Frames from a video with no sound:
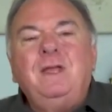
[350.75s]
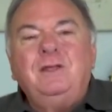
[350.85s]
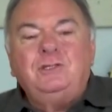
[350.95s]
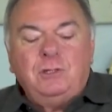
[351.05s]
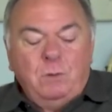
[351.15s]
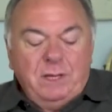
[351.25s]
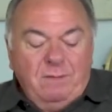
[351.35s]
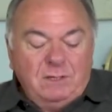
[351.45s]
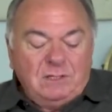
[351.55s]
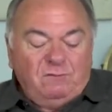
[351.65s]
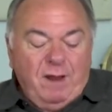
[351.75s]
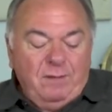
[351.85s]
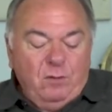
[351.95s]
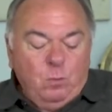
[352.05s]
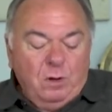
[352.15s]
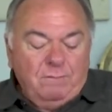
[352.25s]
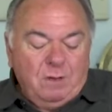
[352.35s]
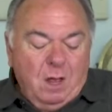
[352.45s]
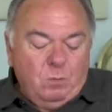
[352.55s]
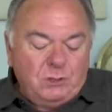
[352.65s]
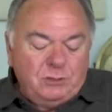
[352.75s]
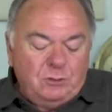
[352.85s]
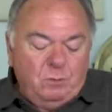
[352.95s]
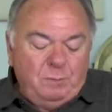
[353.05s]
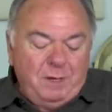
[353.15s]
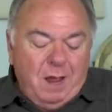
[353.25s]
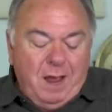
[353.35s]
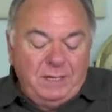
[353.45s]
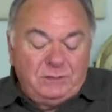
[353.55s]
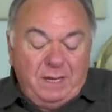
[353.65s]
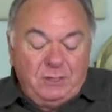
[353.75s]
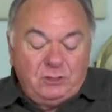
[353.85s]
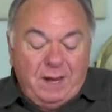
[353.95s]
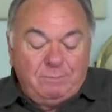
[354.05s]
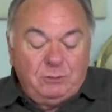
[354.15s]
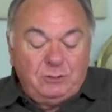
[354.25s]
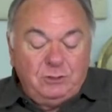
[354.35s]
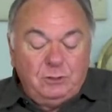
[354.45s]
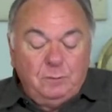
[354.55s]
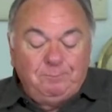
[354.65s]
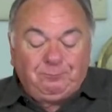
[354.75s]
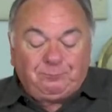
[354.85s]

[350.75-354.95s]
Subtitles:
And so again, this is found in the Word of God. Why don't you turn with me to Isaiah chapter 2.